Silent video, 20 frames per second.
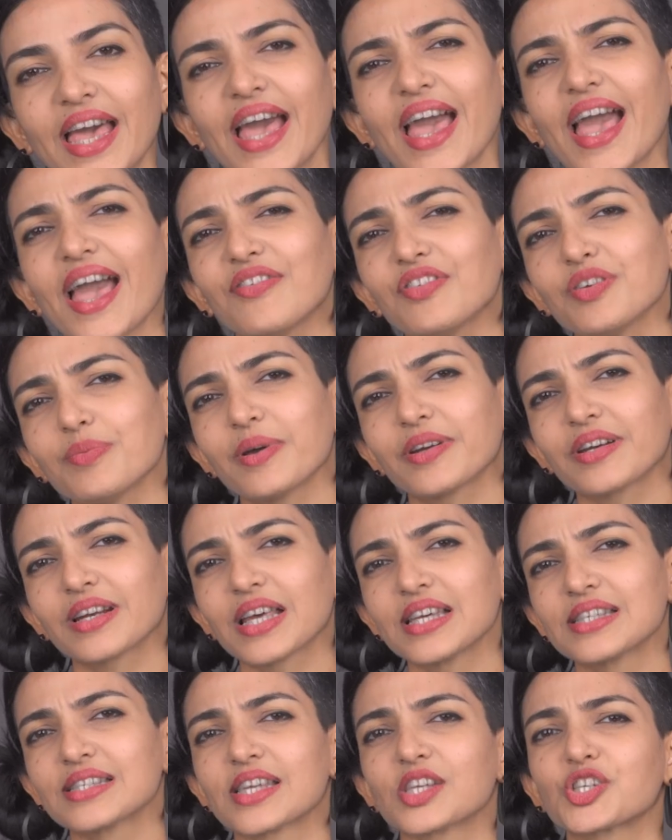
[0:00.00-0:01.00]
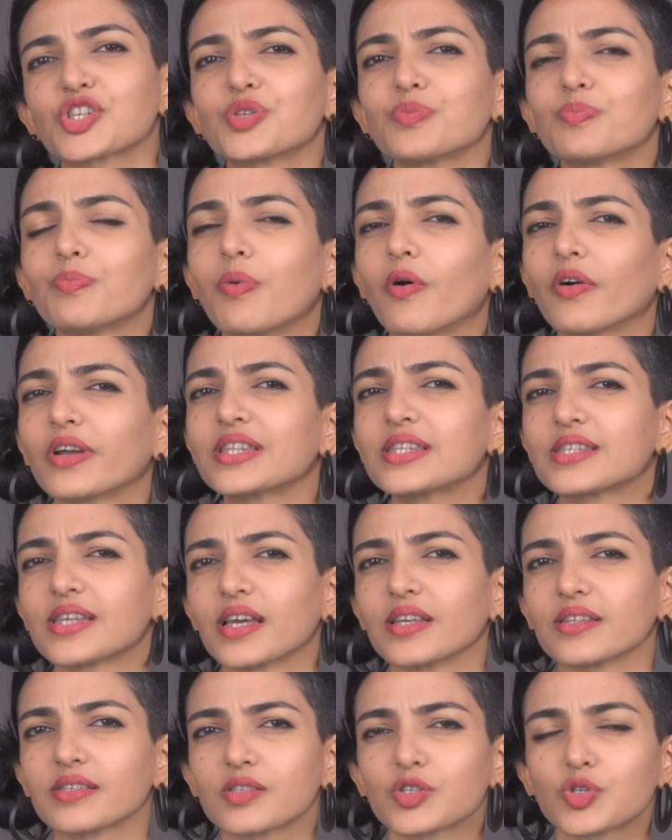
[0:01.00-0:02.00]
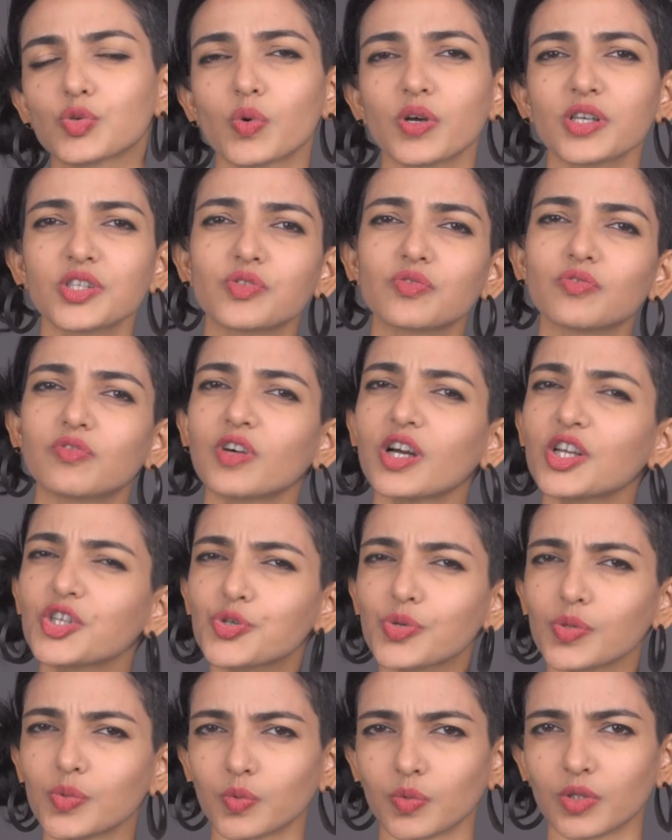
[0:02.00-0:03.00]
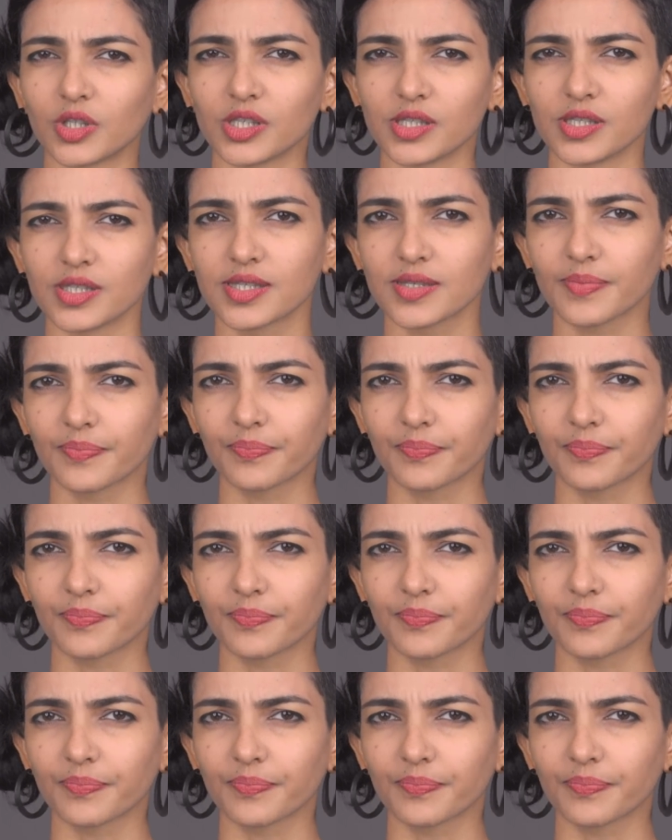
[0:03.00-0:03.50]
Ephemeralization points us towards virtual worlds